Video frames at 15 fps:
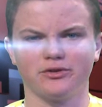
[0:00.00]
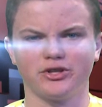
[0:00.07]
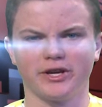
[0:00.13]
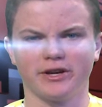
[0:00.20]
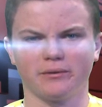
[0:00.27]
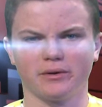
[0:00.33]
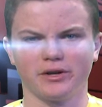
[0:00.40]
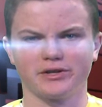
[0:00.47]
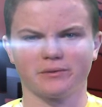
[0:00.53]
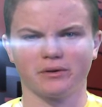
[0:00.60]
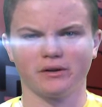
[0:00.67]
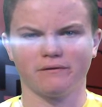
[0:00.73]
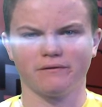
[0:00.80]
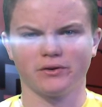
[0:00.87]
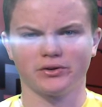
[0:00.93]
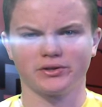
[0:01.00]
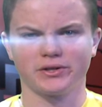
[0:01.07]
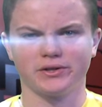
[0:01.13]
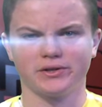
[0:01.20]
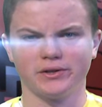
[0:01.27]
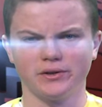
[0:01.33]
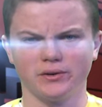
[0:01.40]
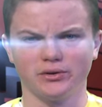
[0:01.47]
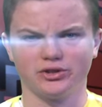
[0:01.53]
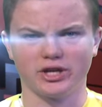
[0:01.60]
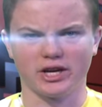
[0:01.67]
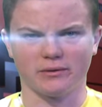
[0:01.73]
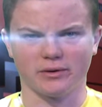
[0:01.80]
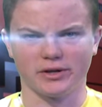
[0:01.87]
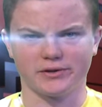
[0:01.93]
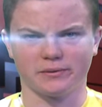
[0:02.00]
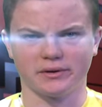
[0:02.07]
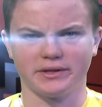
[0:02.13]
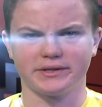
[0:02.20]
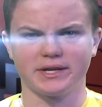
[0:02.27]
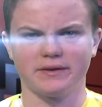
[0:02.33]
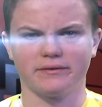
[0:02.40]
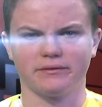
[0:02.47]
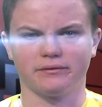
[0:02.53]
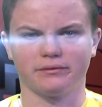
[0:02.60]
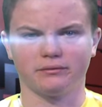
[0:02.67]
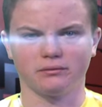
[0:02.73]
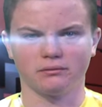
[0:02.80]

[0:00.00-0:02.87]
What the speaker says: January 21st to January 27th.